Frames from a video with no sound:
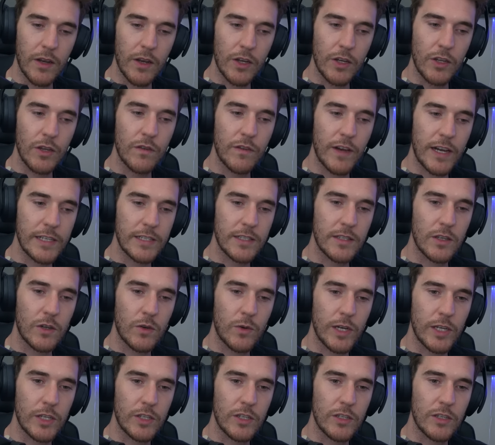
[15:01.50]
and you've asked the
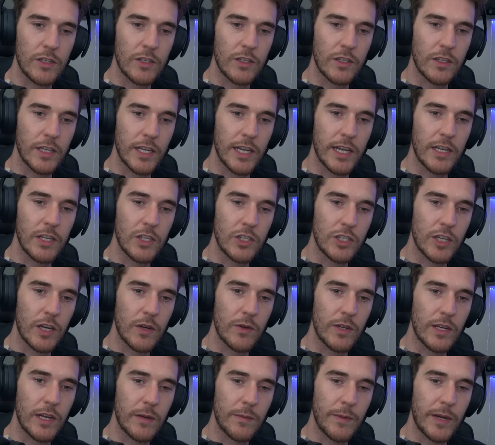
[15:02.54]
question and you're getting
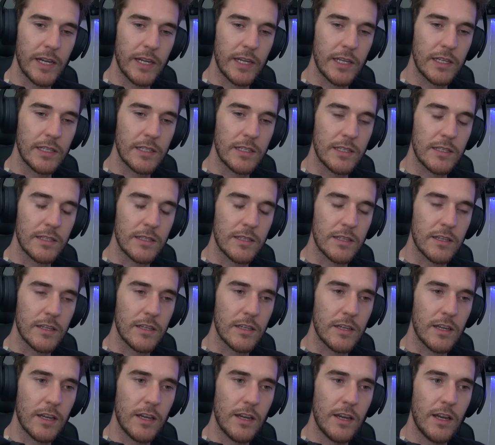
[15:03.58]
shouted at by
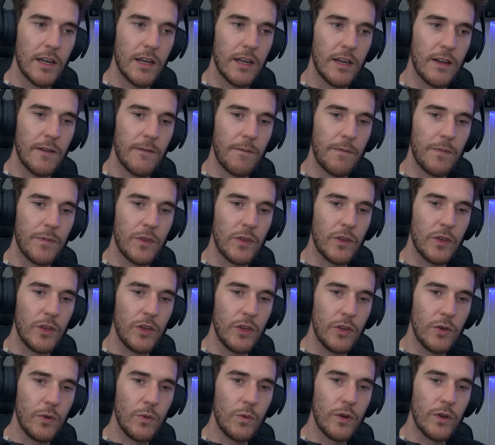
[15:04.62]
ATC,
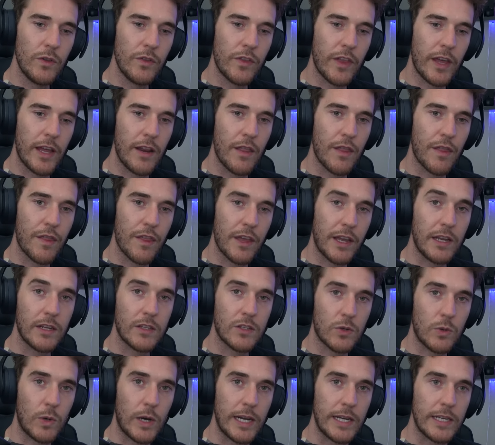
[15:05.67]
you will then think
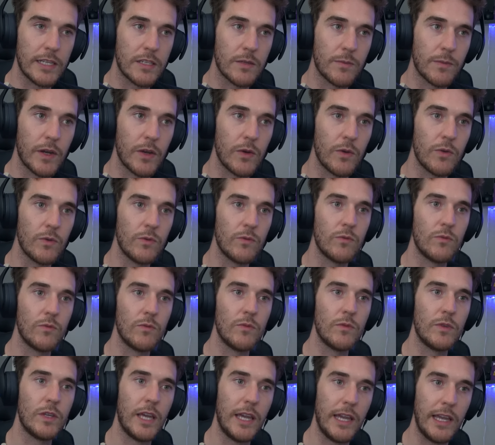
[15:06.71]
twice about
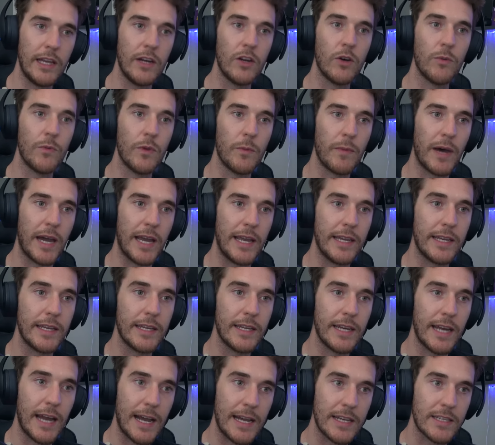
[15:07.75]
keying up the mic
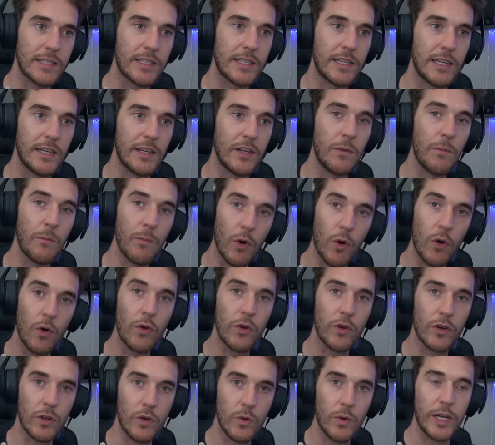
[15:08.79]
and asking an
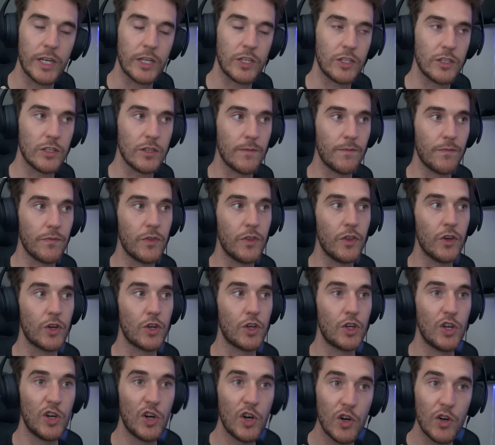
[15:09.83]
important question
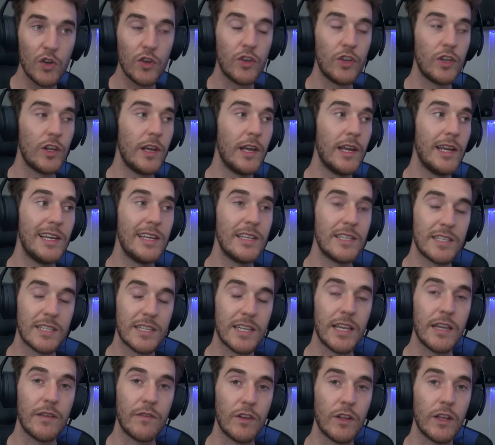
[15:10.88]
that could
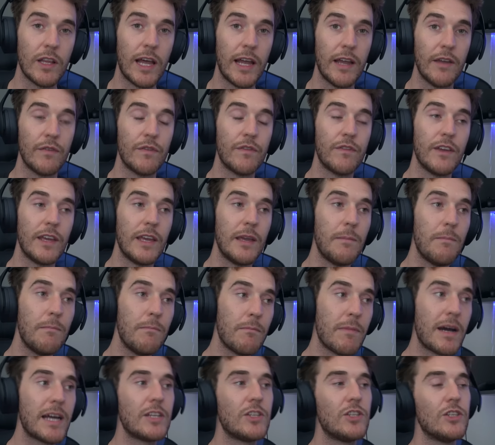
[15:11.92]
save a life.
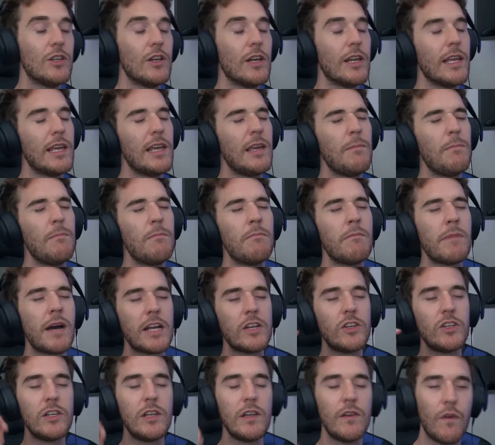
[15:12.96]
Imagine,
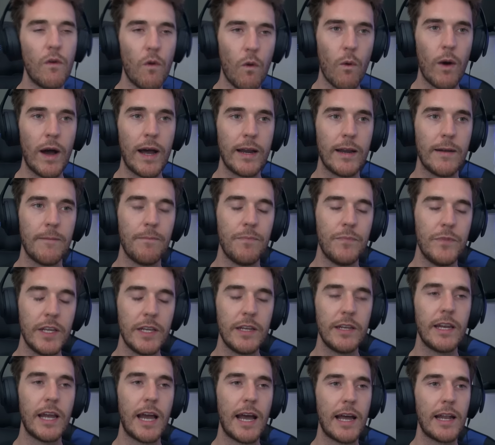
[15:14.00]
imagine if Juan
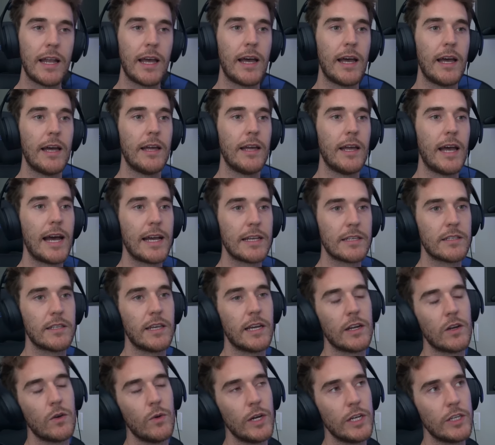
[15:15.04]
didn't ask
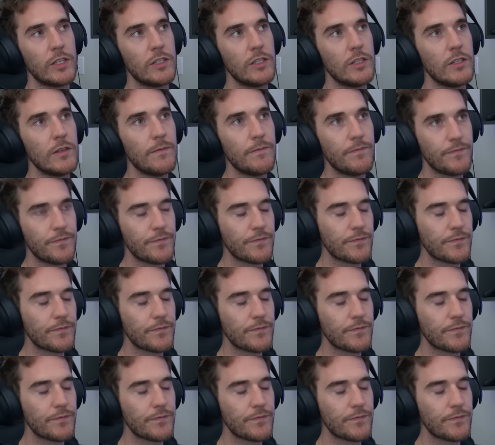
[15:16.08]
that question.